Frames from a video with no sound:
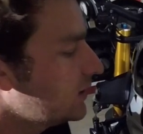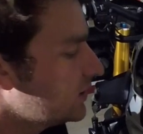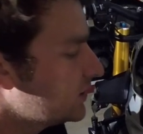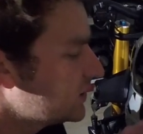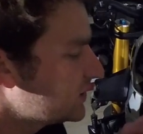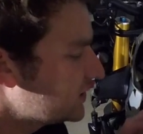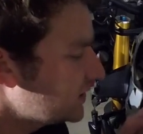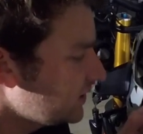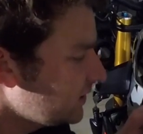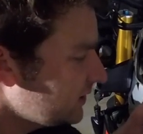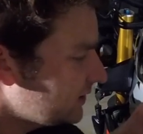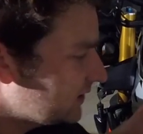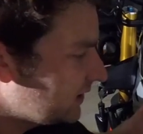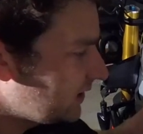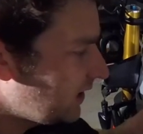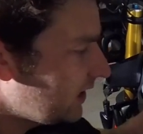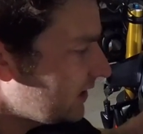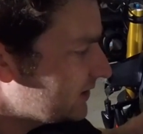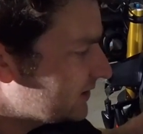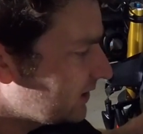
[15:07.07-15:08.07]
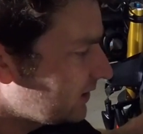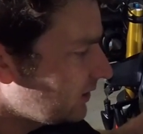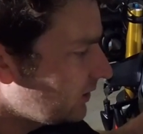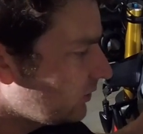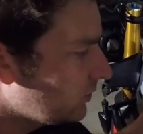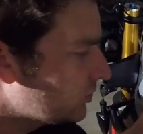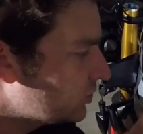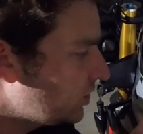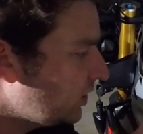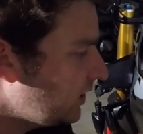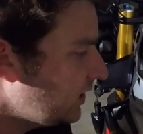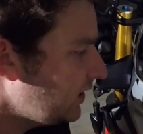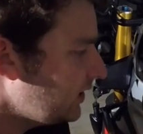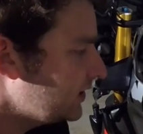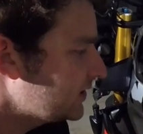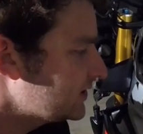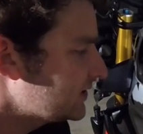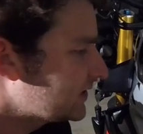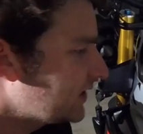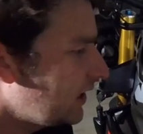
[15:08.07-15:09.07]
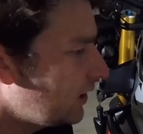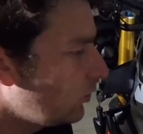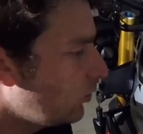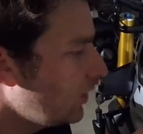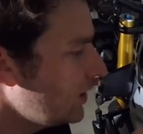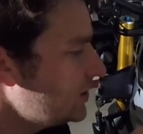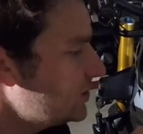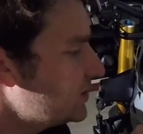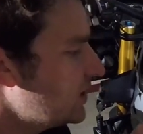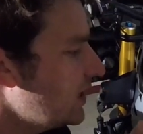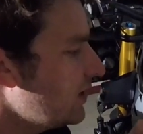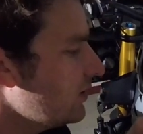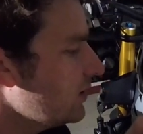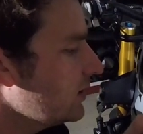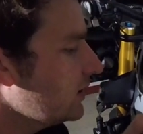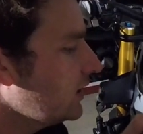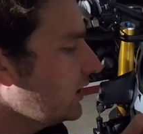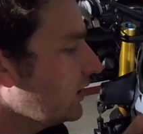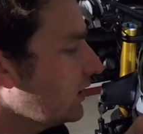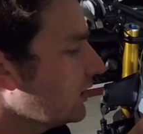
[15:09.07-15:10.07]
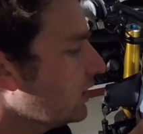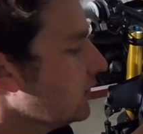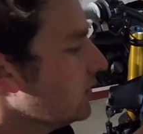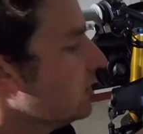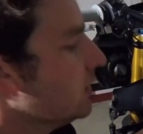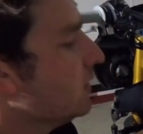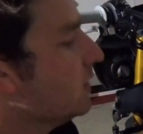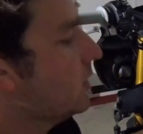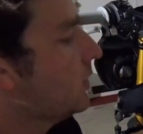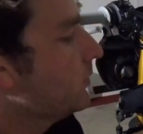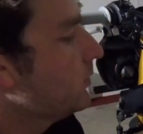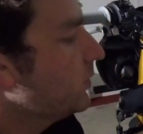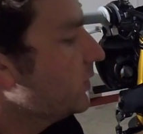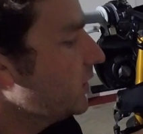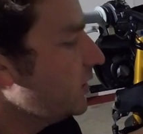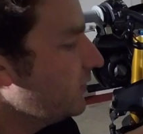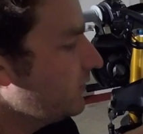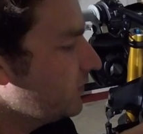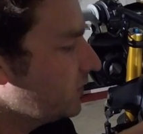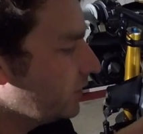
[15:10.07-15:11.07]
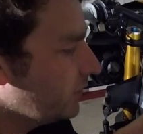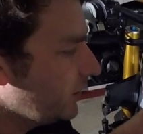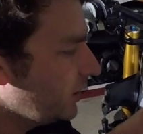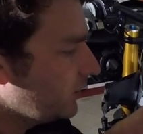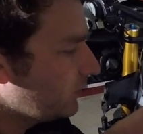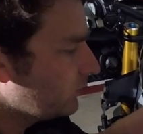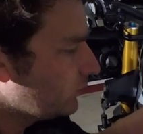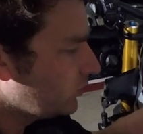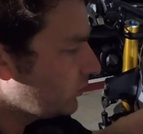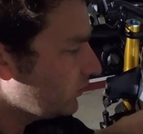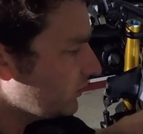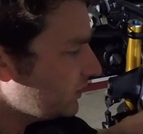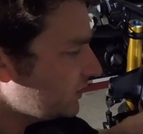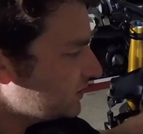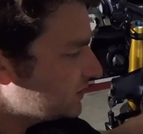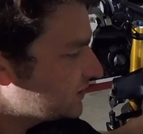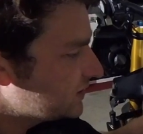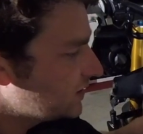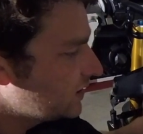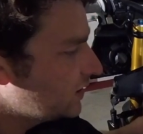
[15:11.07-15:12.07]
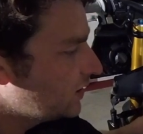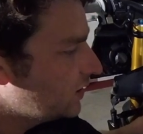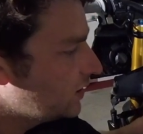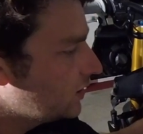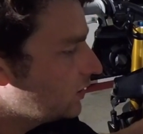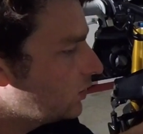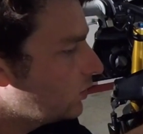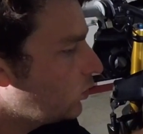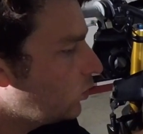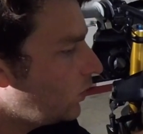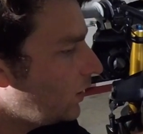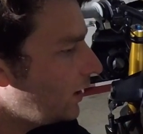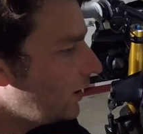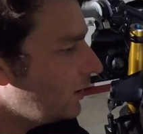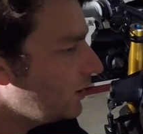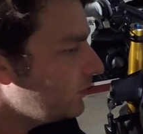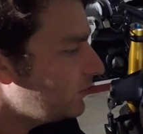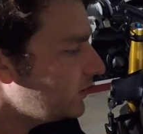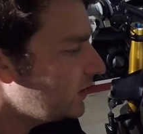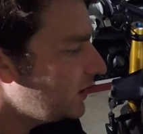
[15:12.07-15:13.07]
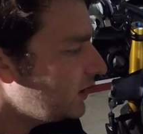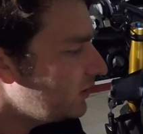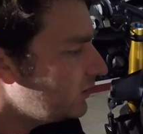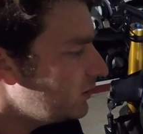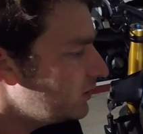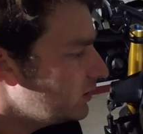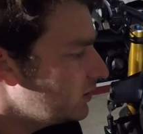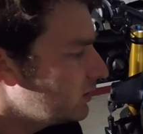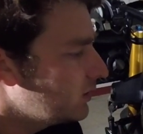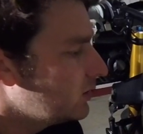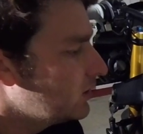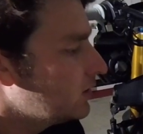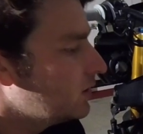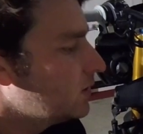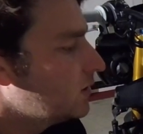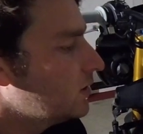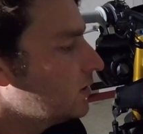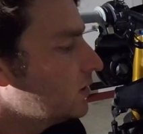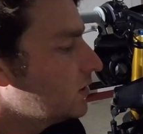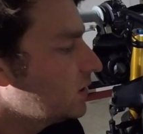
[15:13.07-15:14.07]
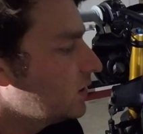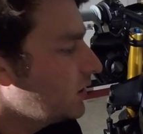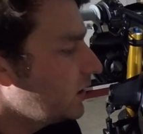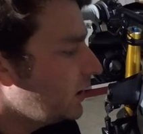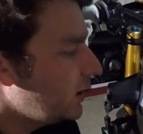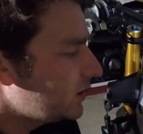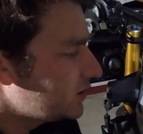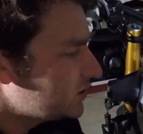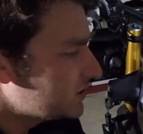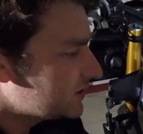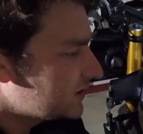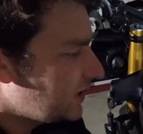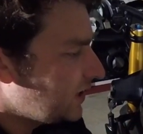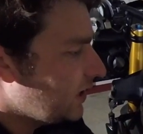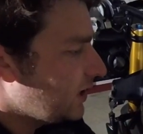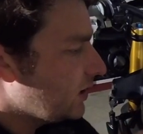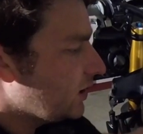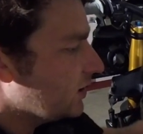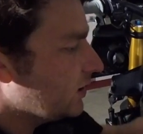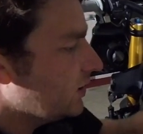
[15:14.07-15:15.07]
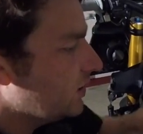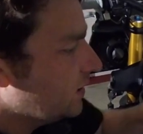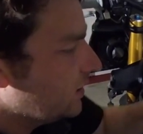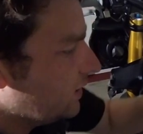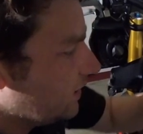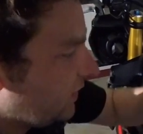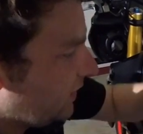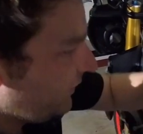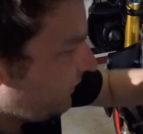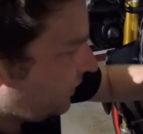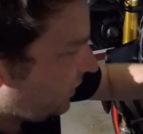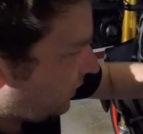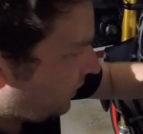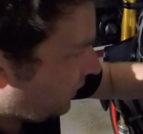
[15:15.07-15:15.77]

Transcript: So this guy's a little tricky because he's kind of wedged down in here, but if you go ahead and pull this wire up and out and just kind of give it a good